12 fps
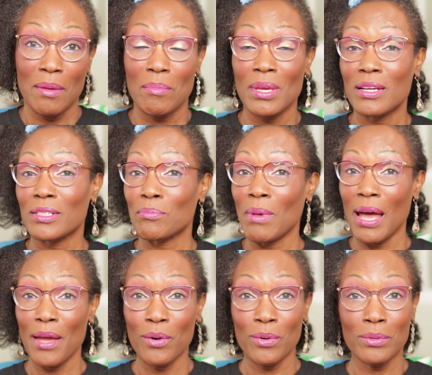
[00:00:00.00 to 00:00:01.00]
Because
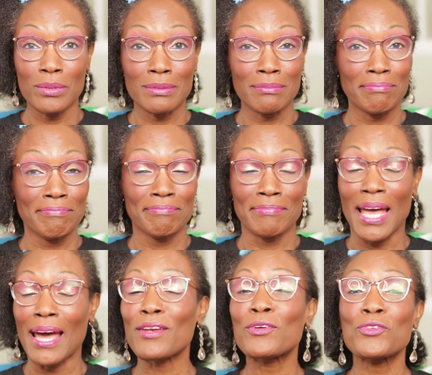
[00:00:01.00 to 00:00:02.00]
my own,
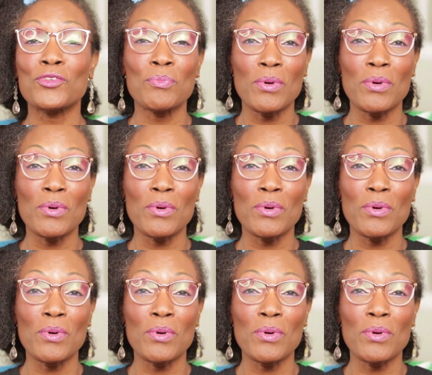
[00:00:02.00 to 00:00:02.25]
I don't know